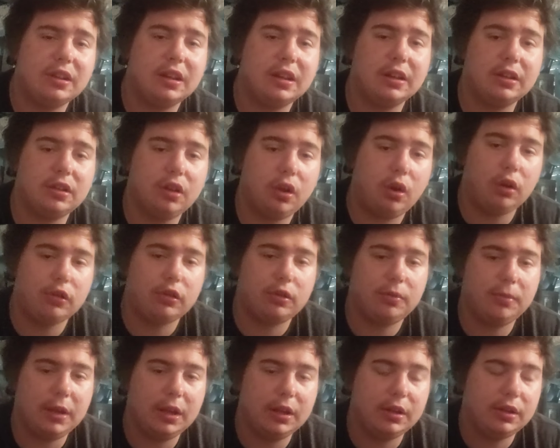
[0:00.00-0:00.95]
to get the
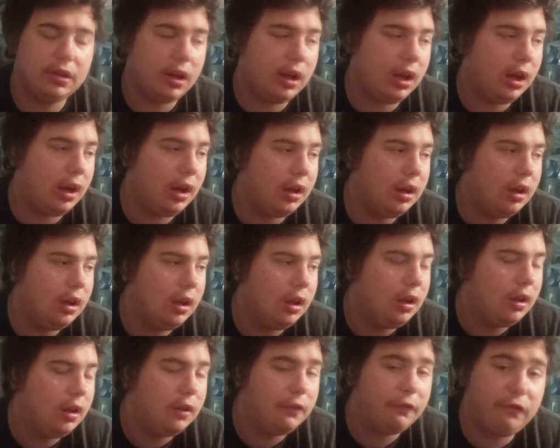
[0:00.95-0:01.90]
ultimate
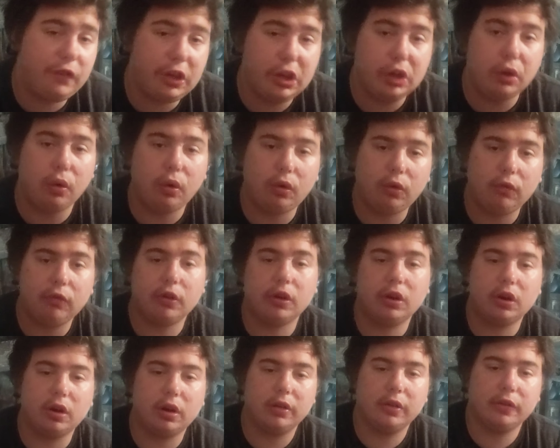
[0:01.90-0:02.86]
feel
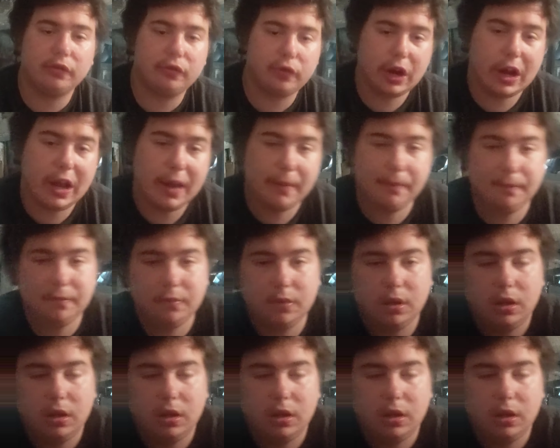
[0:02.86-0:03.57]
for the frame.